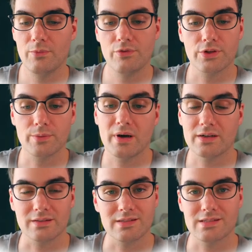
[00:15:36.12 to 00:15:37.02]
we've got the
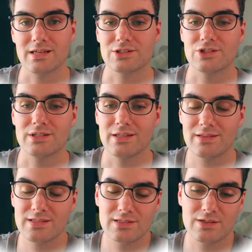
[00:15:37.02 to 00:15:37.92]
bucket list section. Now,
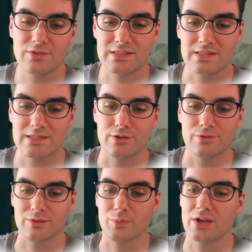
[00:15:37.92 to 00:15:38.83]
this is obviously
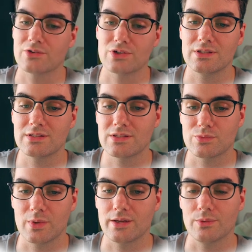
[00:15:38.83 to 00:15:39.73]
self-explanatory. This
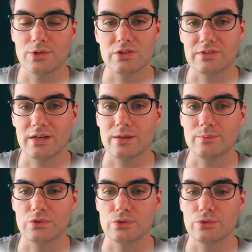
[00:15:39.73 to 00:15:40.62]
is where you would just
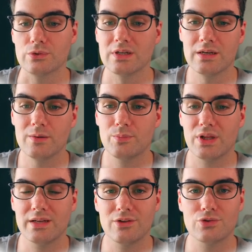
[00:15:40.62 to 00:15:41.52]
come to
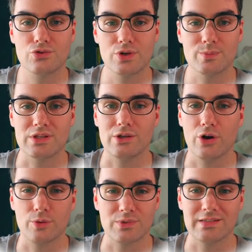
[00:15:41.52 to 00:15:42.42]
plan those trips that you
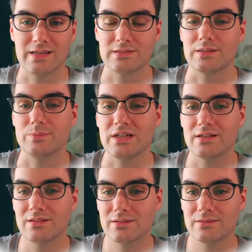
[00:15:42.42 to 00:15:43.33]
hope to take
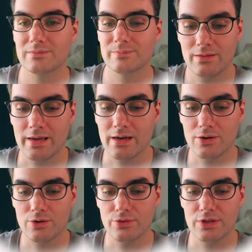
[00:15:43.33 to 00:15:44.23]
someday.
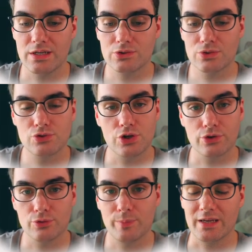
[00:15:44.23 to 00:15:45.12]
Now, the 2
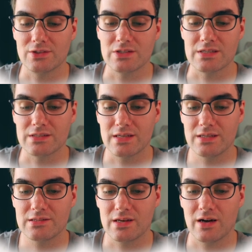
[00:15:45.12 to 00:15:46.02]
journal pages,
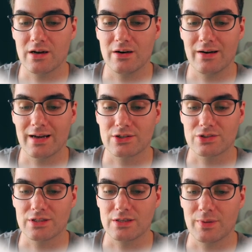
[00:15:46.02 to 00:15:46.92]
these are
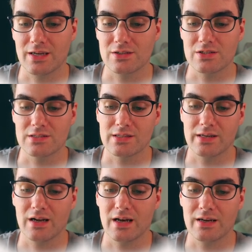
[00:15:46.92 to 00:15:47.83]
actually pages
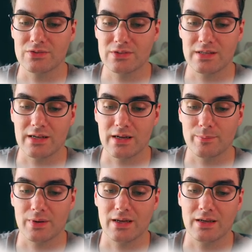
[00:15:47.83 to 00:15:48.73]
that I've set
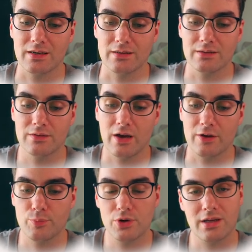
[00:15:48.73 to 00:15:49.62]
up and
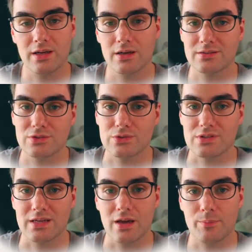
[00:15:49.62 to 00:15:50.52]
I've put here so
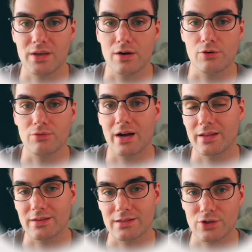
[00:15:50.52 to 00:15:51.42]
as they appear
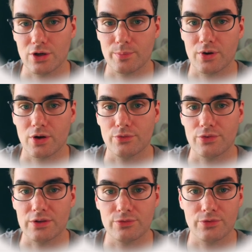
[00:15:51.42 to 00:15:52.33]
right at the top
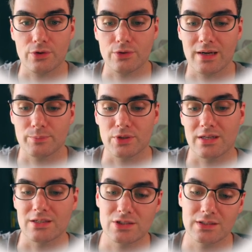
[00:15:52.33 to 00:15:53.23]
of the phone
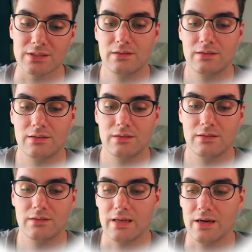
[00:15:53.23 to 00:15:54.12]
application.
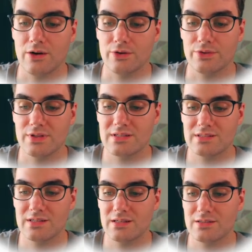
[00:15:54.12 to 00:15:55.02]
Now,
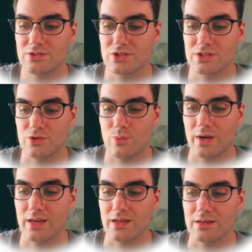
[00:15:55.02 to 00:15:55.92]
this is just a
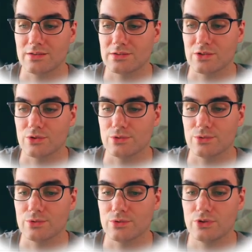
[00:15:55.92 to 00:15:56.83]
way so
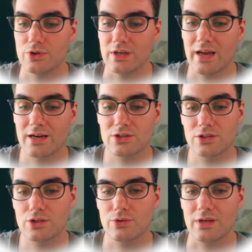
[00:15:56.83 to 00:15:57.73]
you can
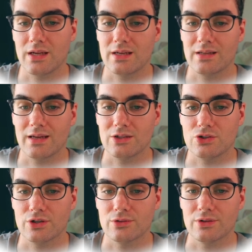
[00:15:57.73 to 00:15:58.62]
actually create a
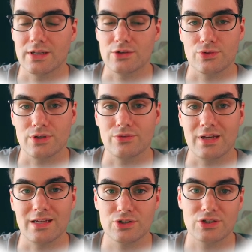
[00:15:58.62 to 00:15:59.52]
journal entry
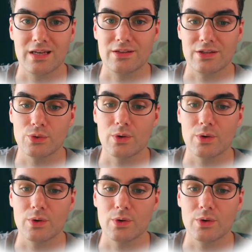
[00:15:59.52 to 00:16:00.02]
for each day that you